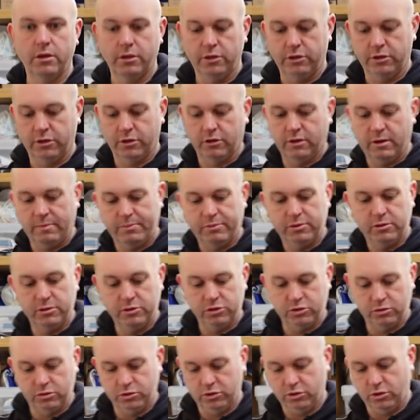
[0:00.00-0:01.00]
the grip
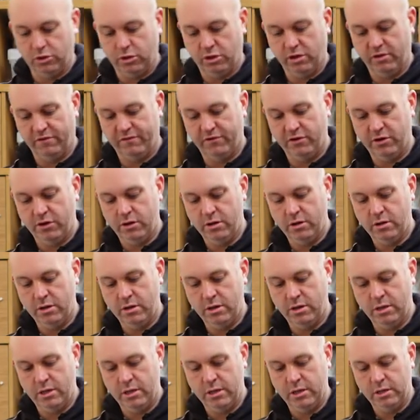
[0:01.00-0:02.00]
so it's all covered.
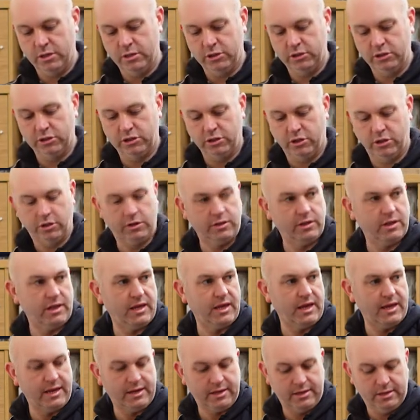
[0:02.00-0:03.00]
Start at
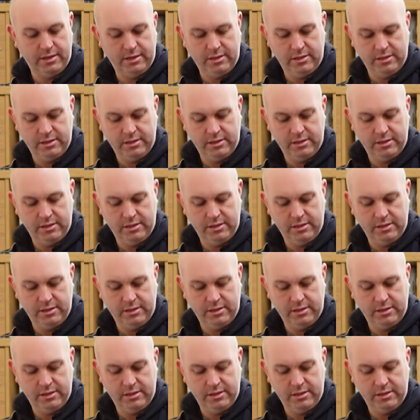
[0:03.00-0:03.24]
the end,